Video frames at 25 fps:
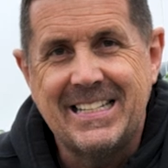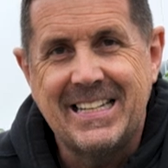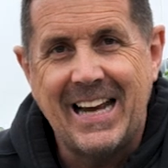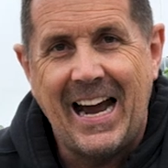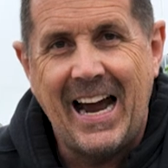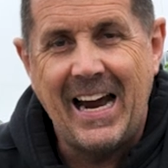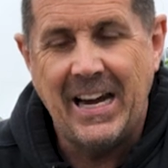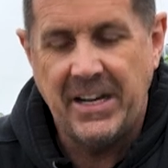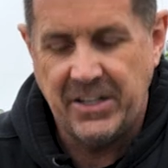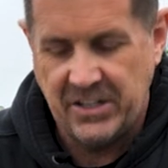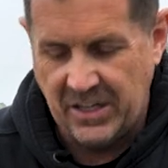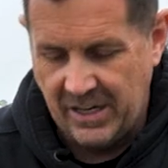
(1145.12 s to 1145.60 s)

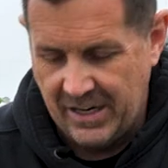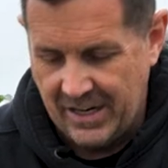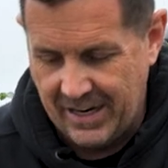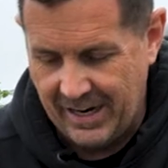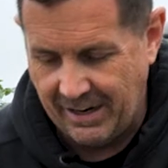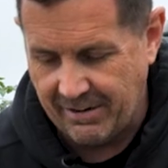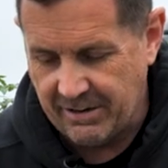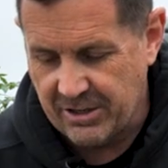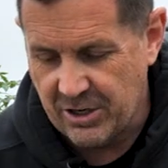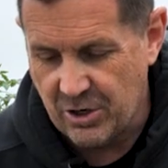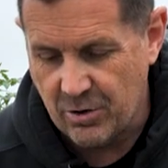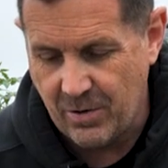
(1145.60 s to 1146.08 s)
tight
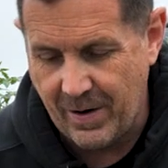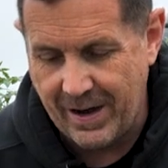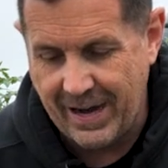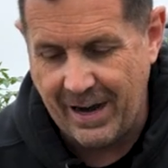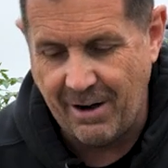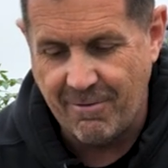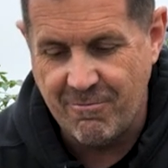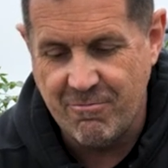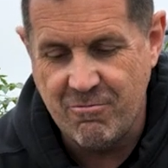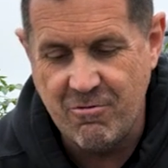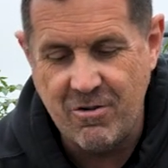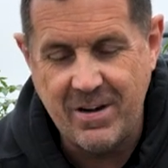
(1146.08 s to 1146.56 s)
and create
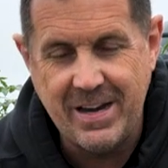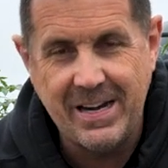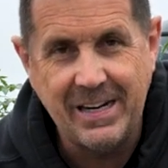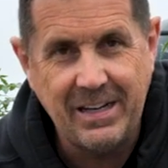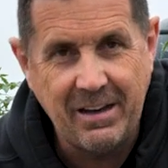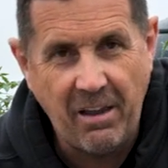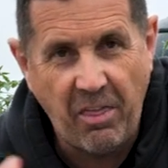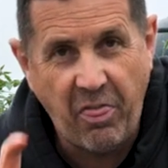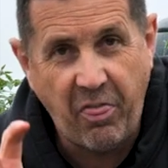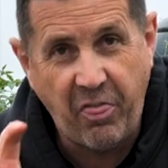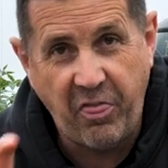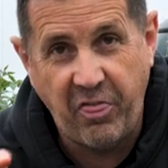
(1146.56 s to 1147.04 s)
a
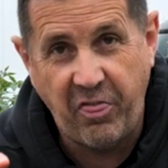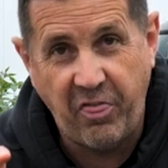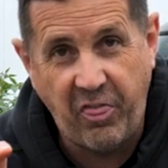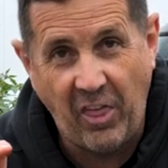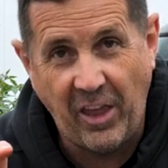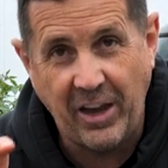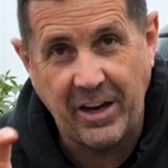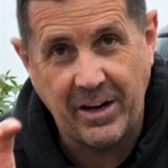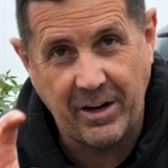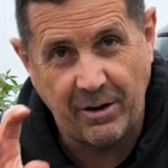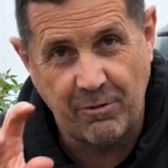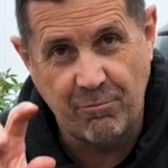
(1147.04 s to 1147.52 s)
really
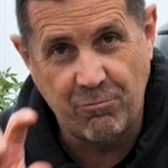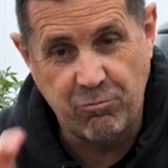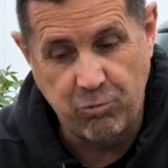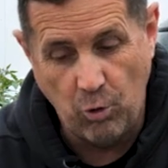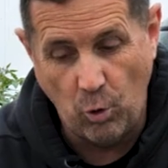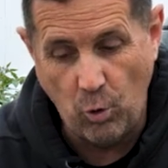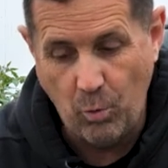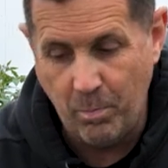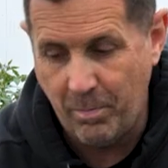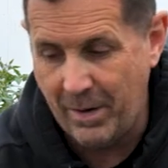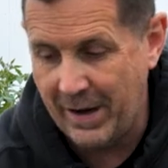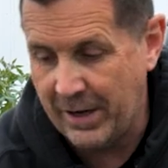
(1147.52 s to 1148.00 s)
thick
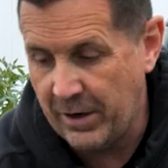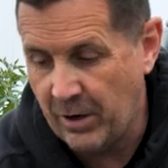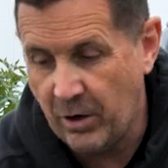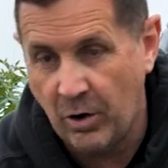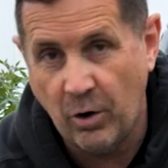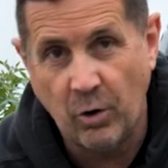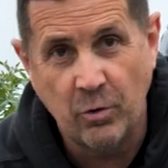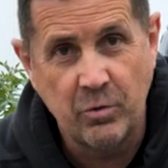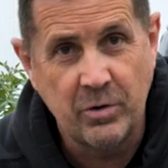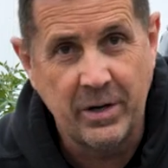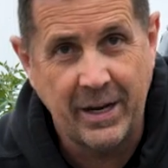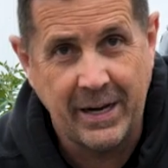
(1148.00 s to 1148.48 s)
root bed
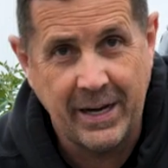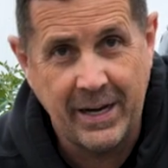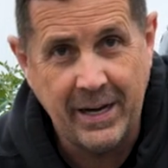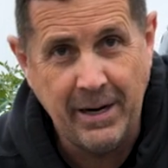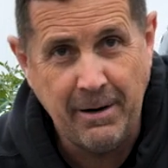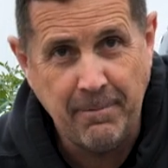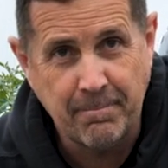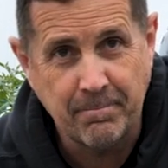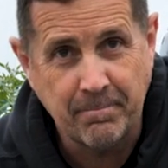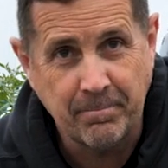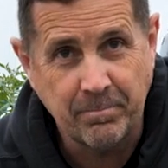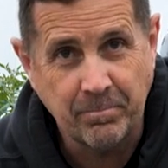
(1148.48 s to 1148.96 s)
under
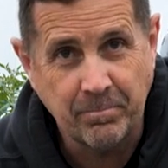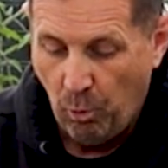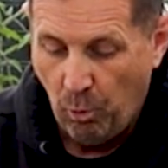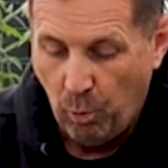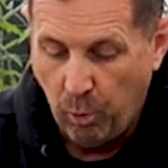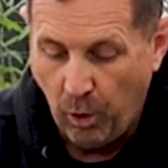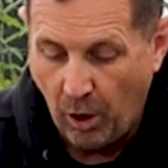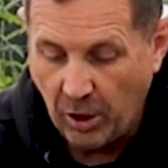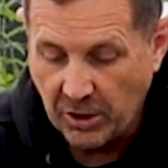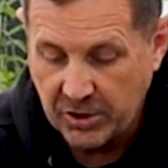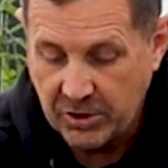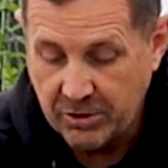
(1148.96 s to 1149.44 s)
here.
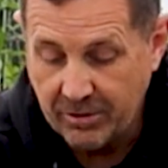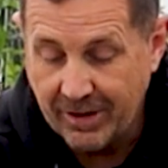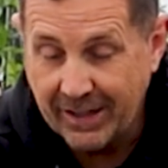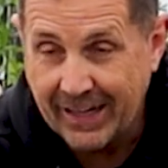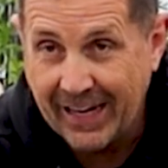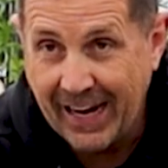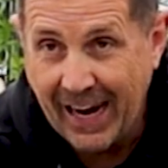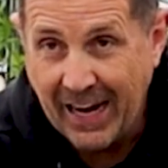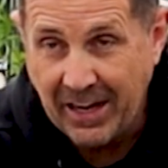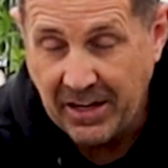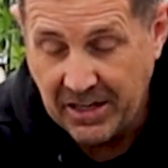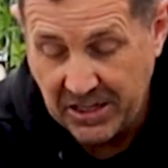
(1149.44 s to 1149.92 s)
Water
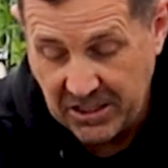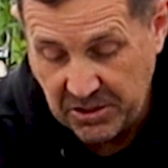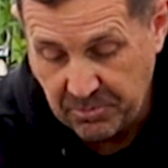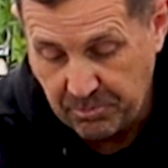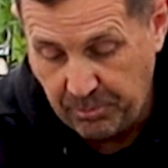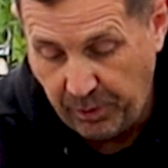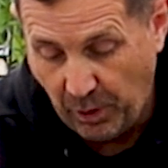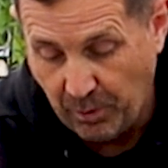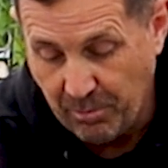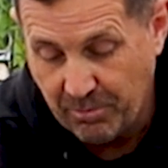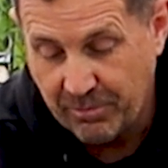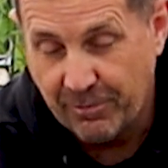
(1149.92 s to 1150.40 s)
again is
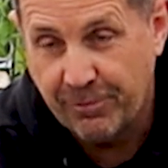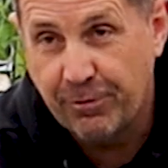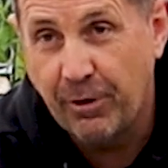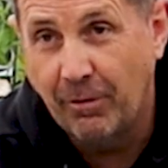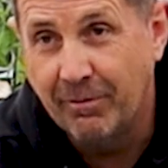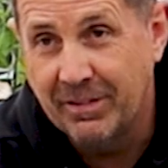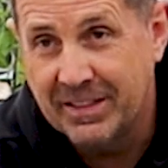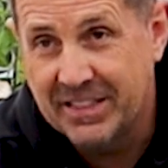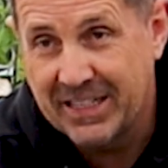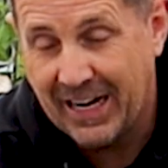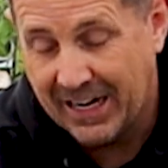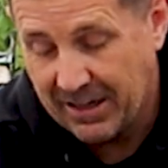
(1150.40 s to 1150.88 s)
pumped
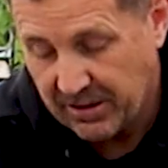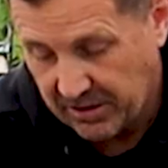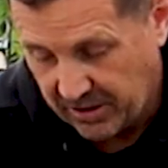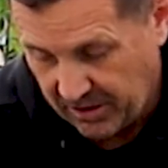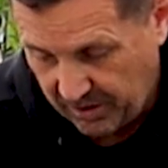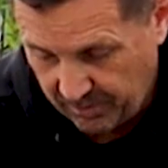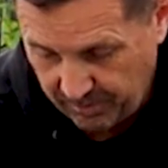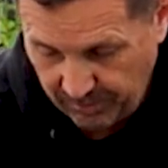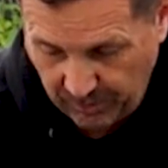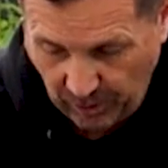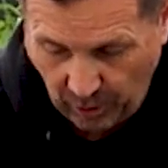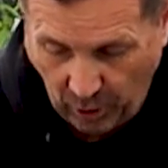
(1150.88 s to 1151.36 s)
from the
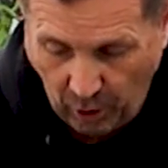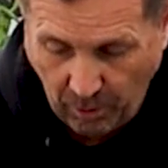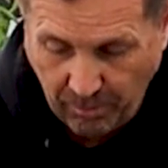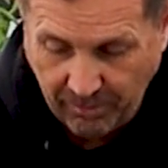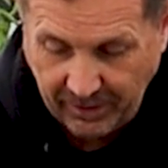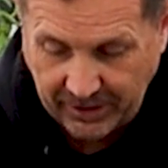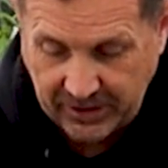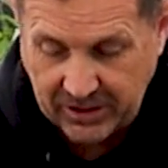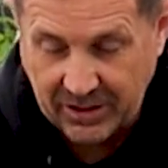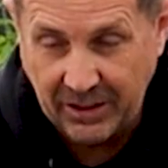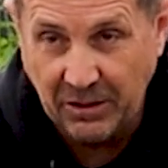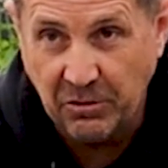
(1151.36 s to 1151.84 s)
tank,
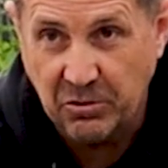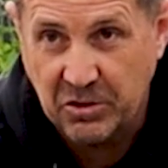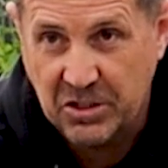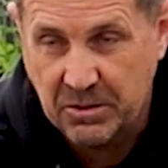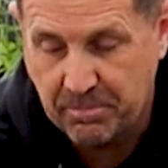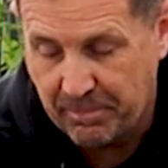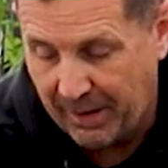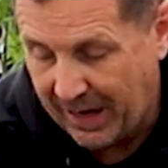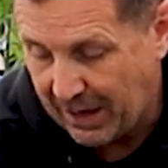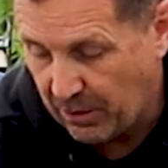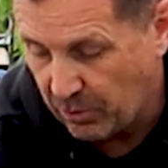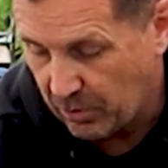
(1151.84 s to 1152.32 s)
up this little
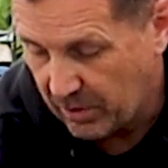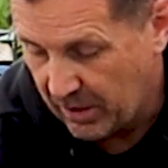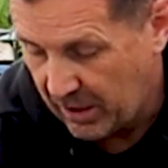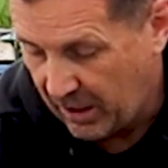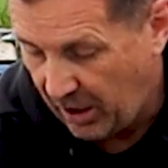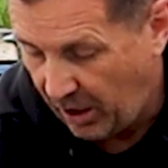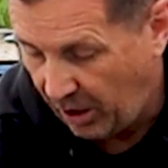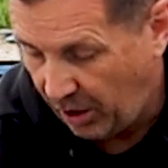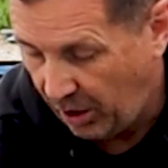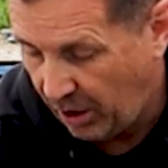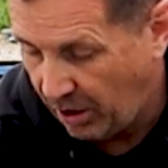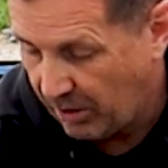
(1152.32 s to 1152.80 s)
spout,
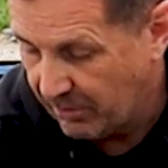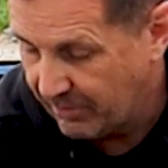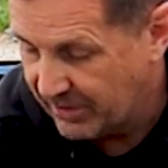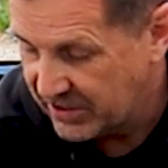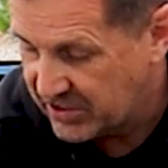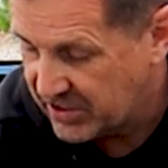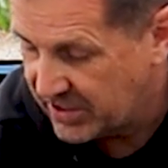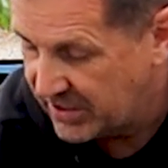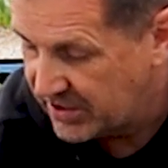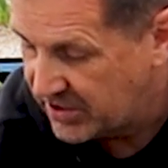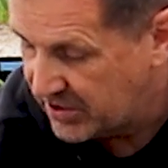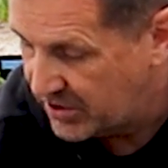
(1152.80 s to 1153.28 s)
along
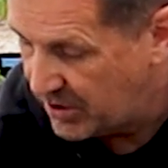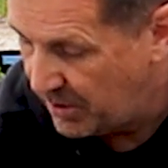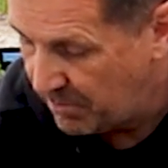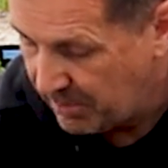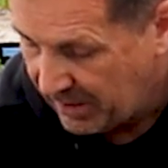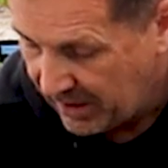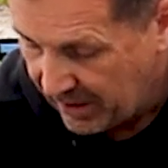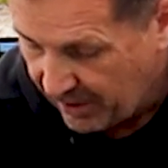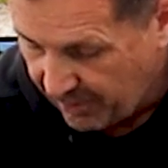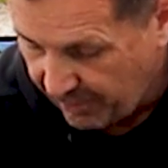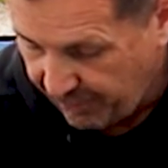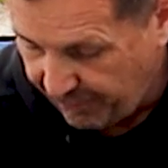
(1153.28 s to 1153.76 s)
the
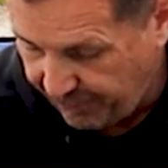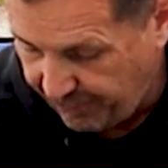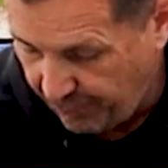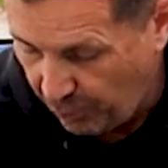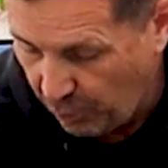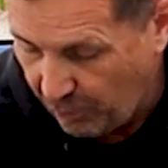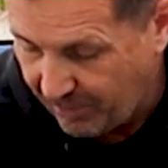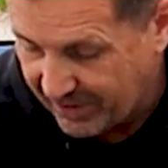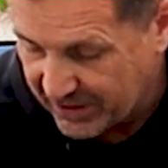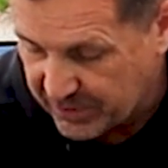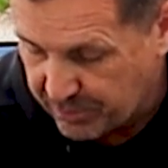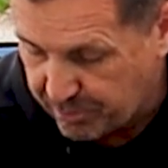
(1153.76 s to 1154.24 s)
system,
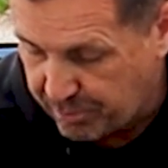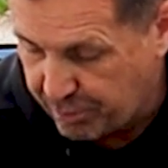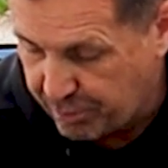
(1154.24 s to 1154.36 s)
through this